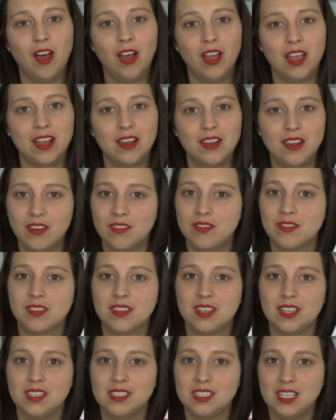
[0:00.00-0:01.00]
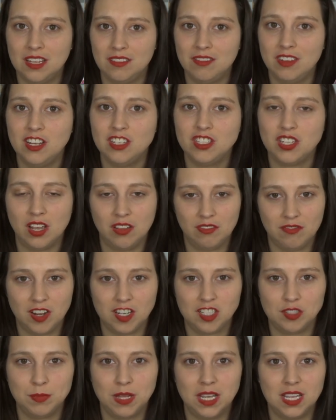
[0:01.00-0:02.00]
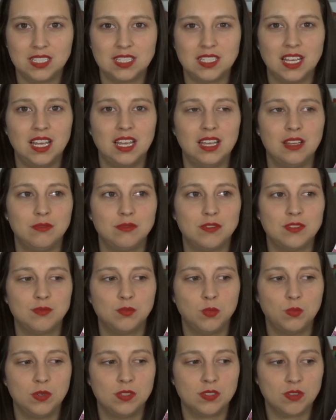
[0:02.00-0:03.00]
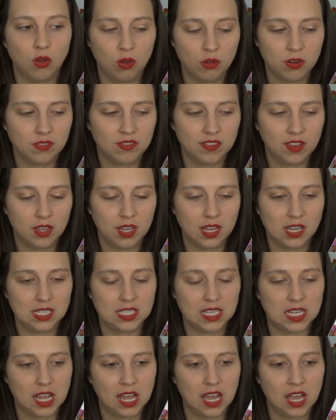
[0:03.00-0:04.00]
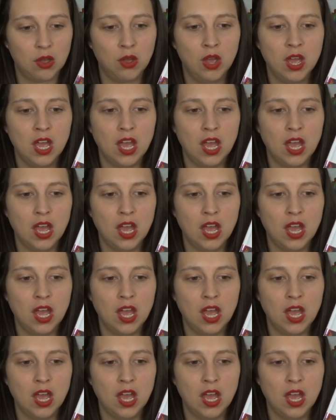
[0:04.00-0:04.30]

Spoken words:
I love the TV show Fresh Meat. It was on a few years ago.